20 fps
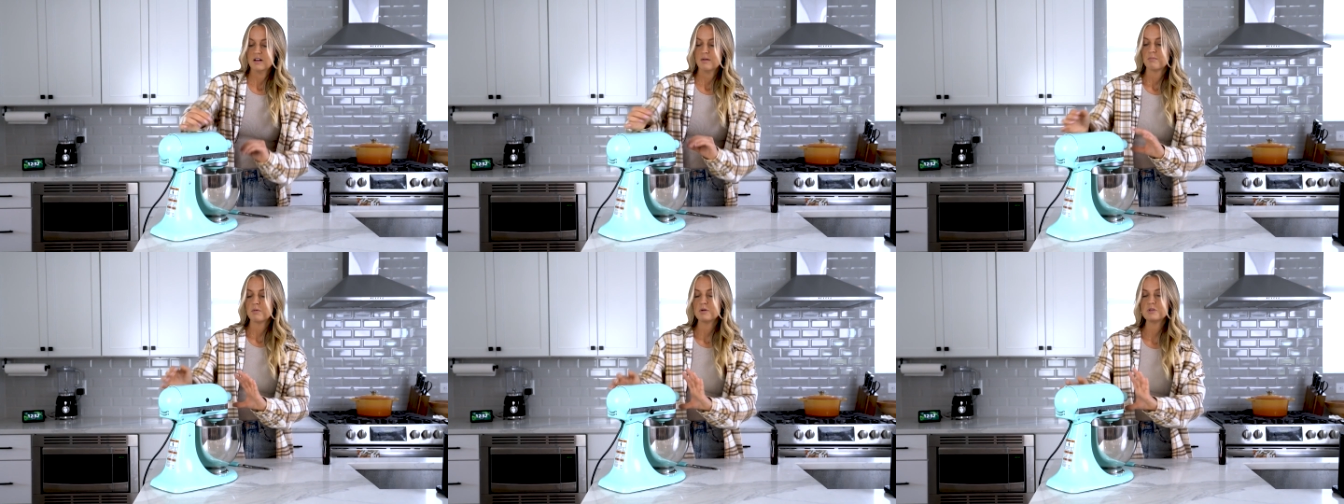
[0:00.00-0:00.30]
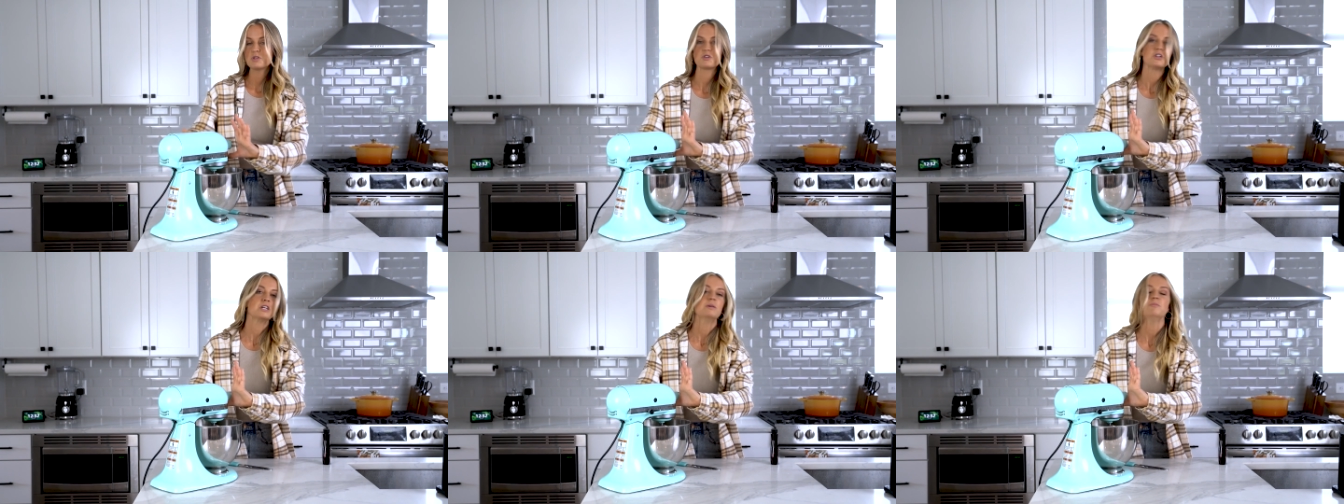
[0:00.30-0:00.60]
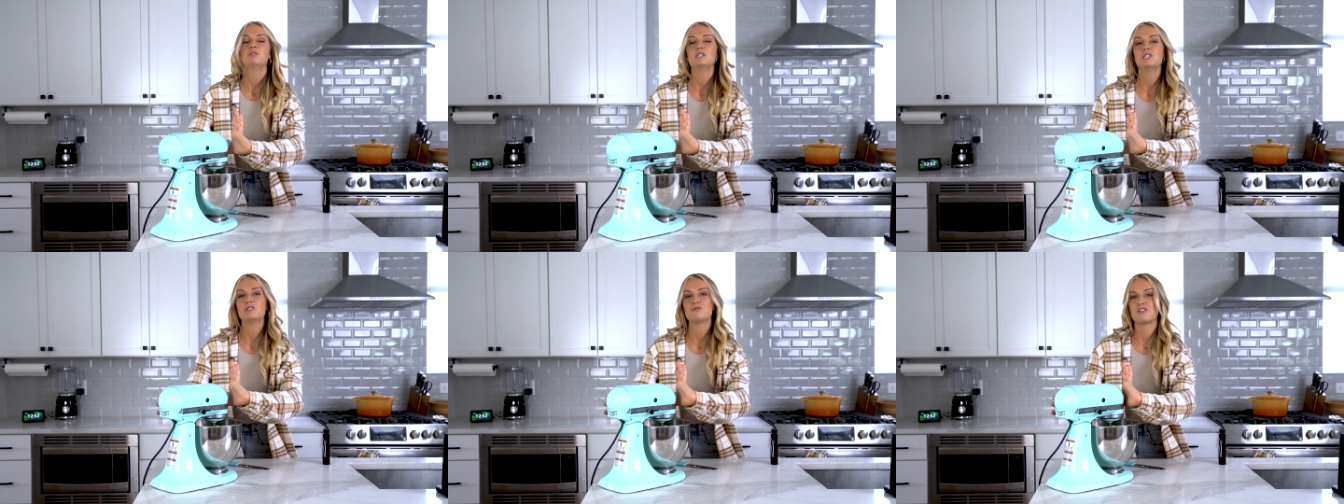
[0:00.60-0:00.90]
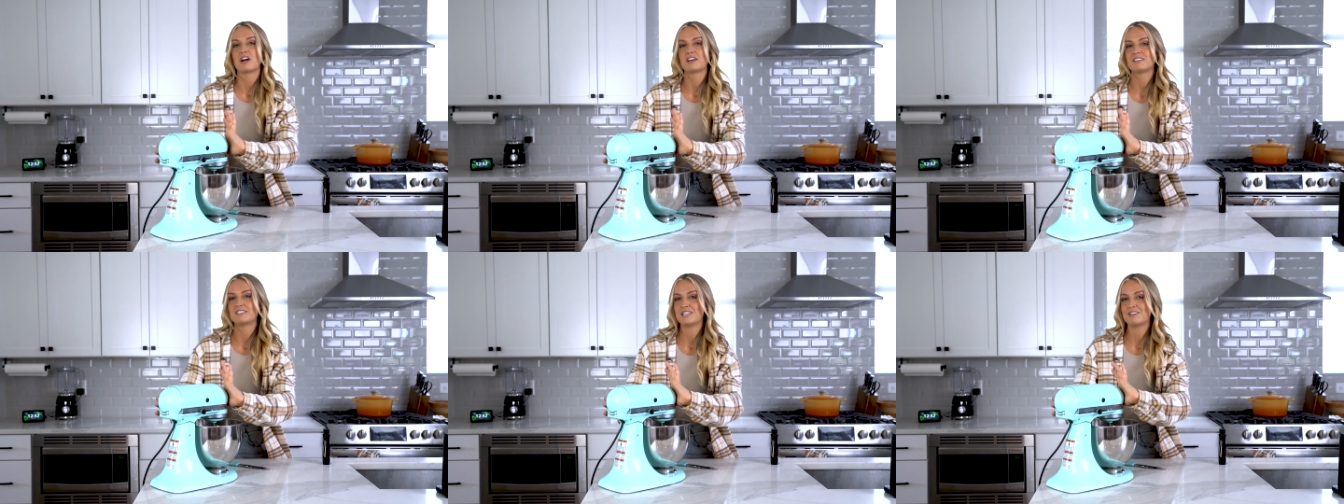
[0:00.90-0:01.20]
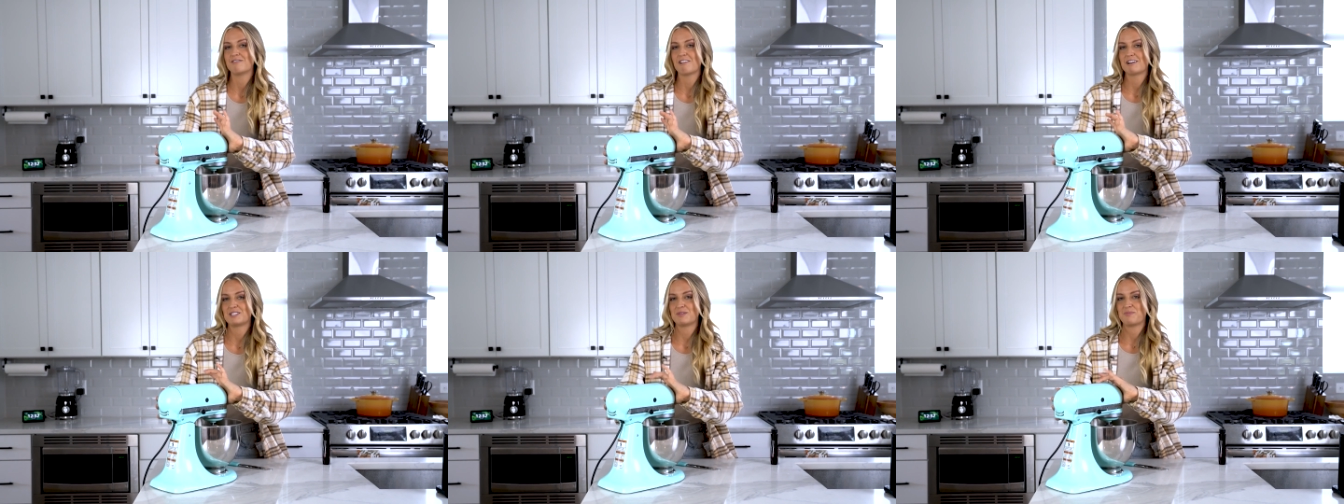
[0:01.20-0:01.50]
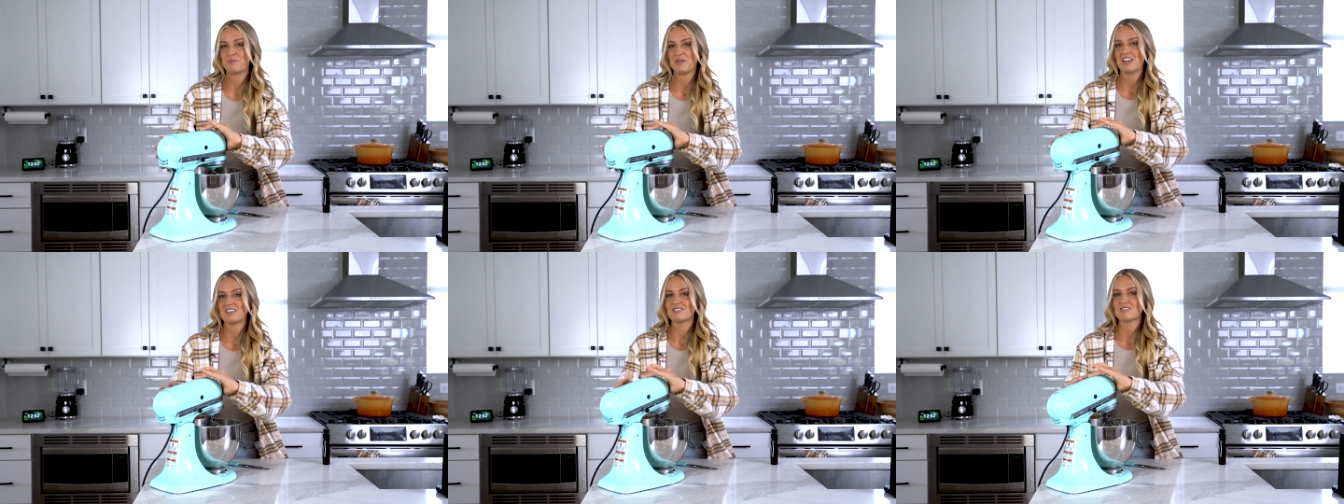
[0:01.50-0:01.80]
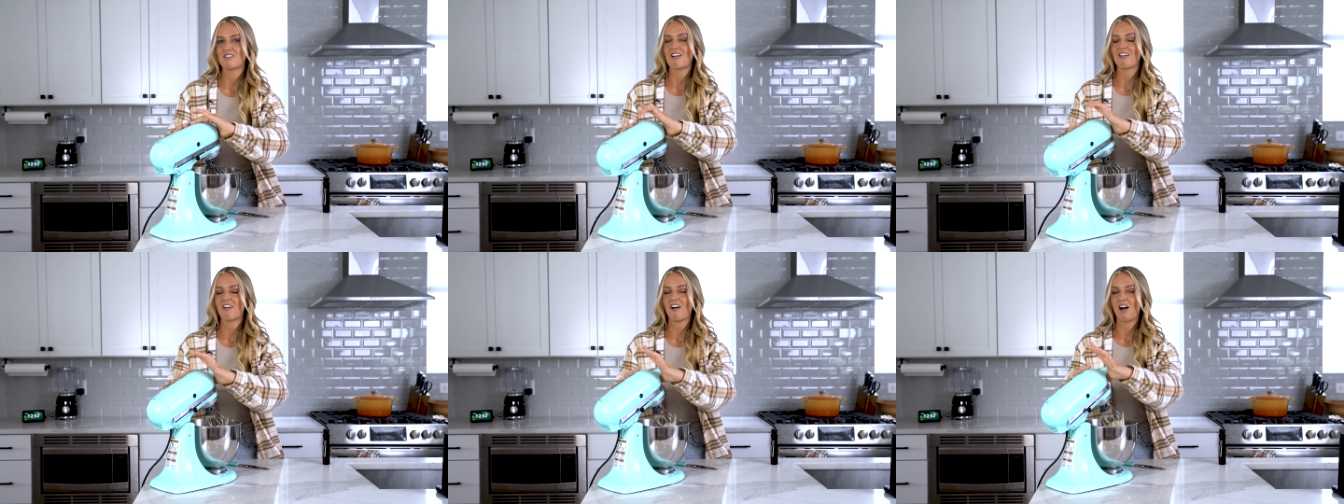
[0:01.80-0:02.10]
Most cream cheese frosting recipes
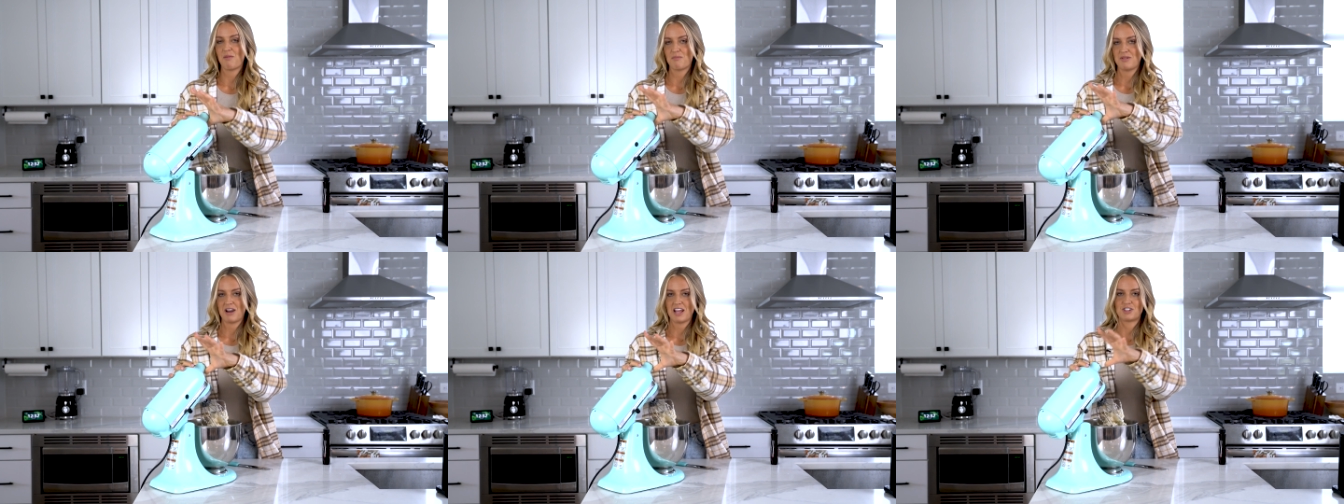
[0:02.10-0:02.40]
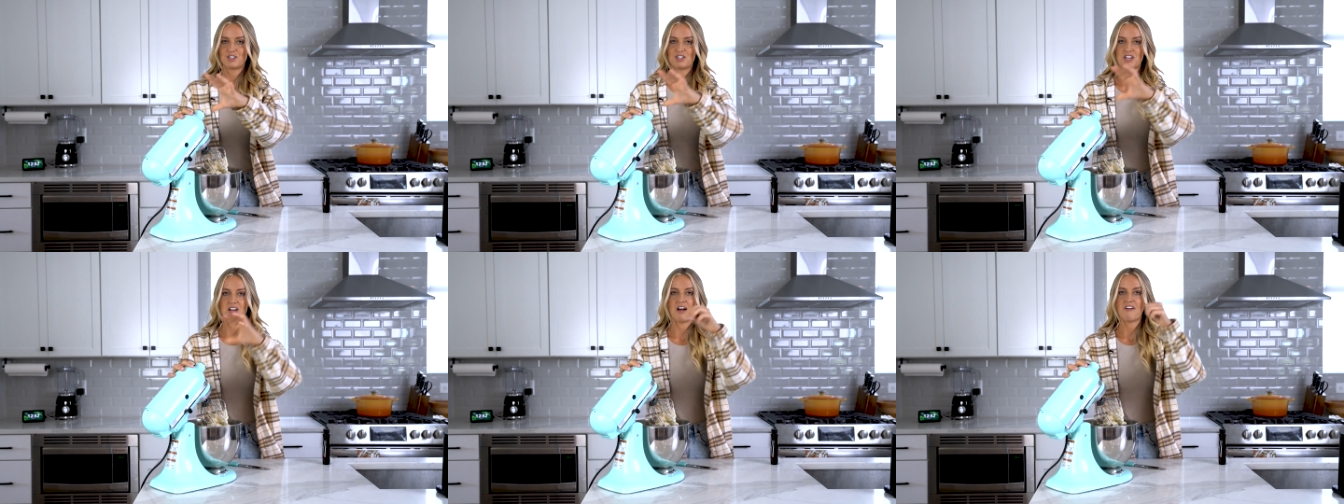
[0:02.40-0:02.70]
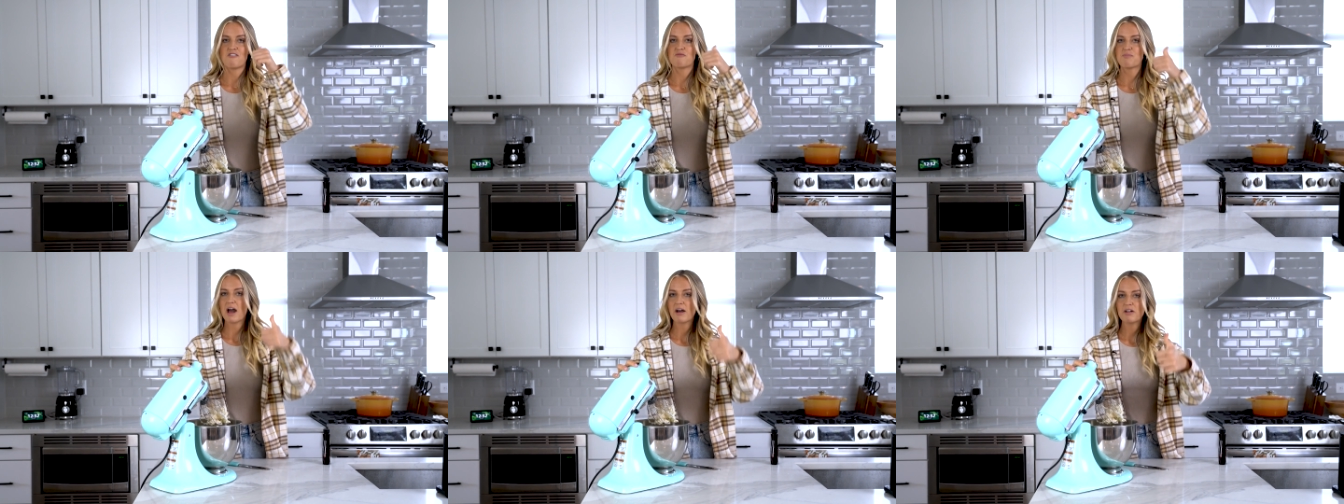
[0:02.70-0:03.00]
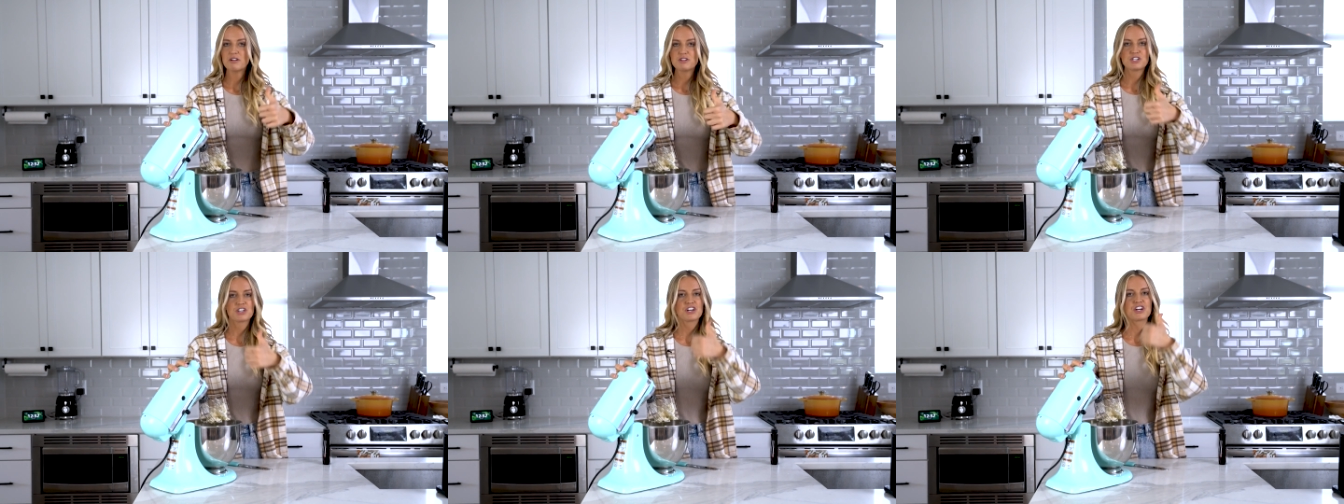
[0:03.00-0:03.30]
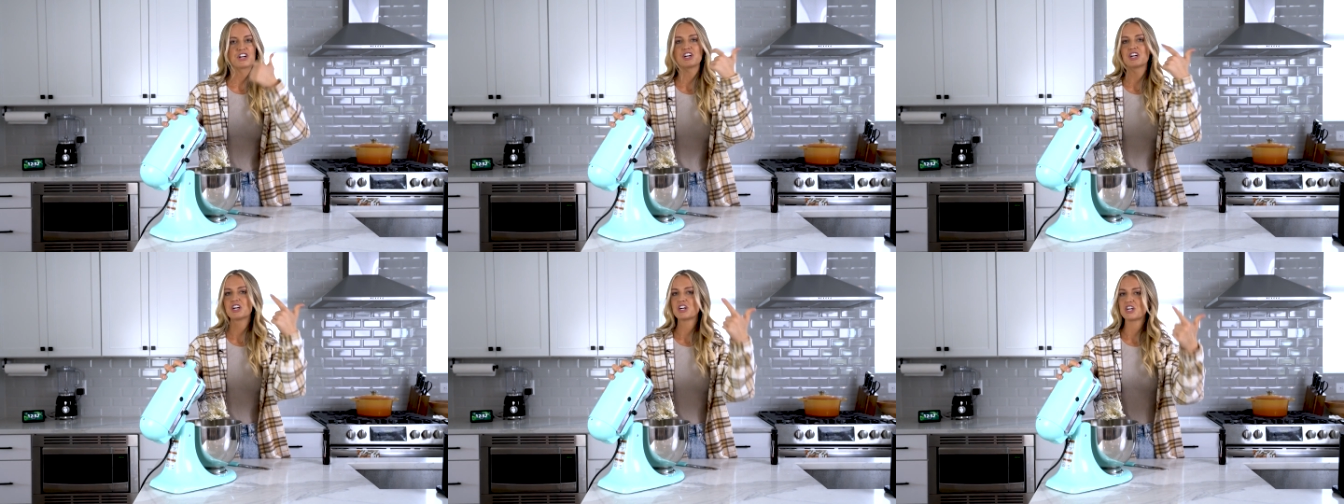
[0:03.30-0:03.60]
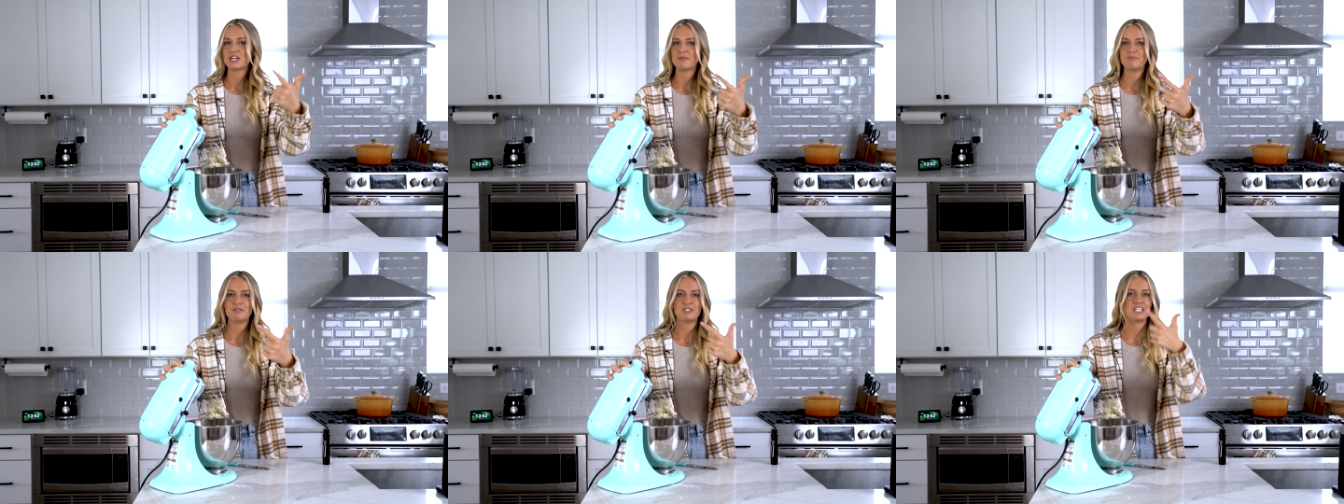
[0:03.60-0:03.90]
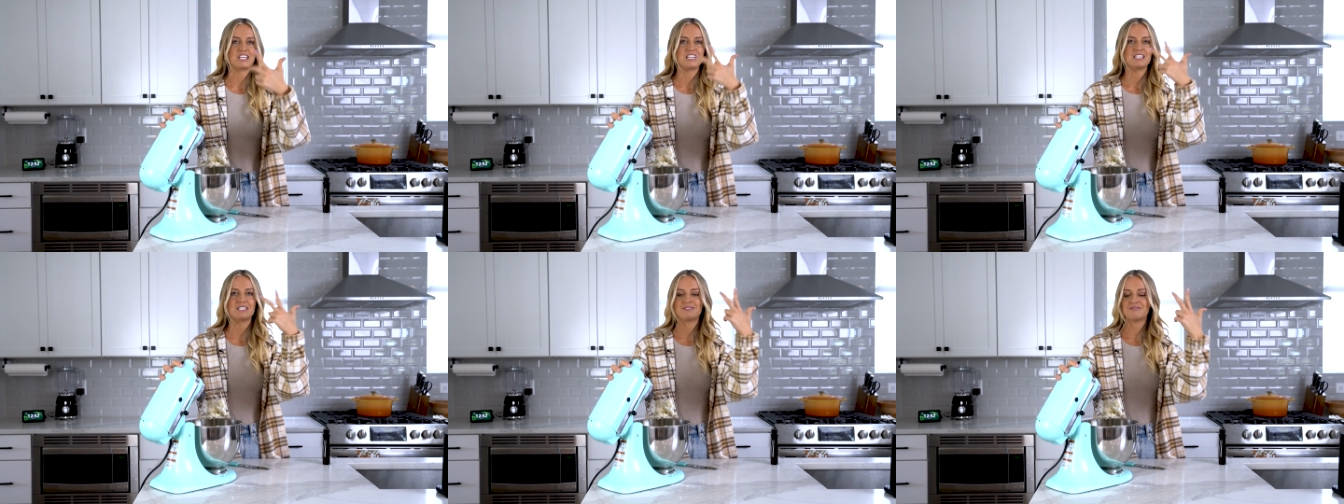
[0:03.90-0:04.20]
are a combination of powdered sugar, cream
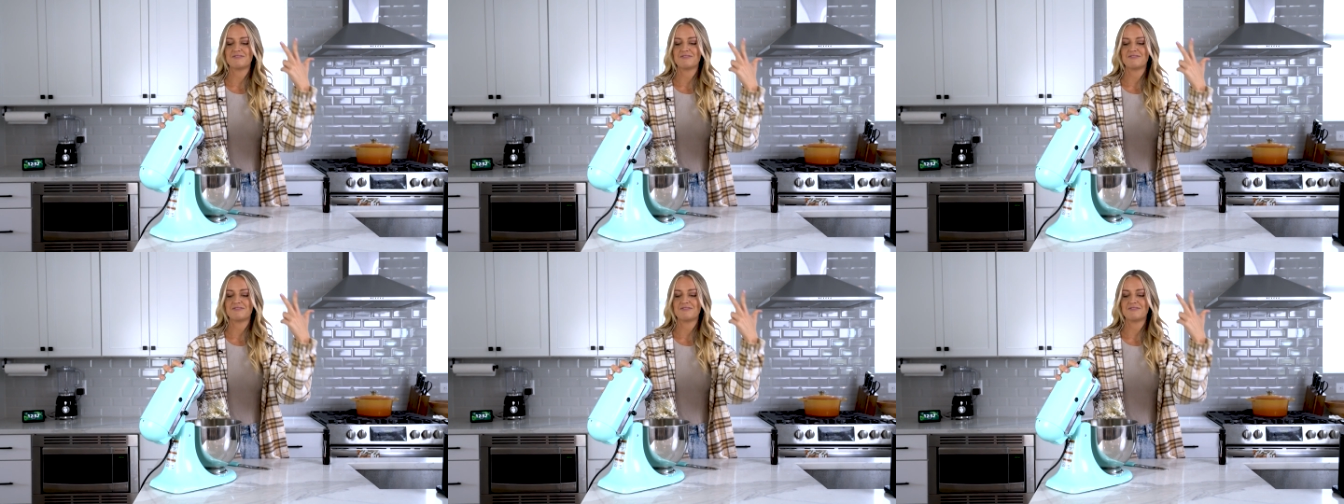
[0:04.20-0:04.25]
cheese,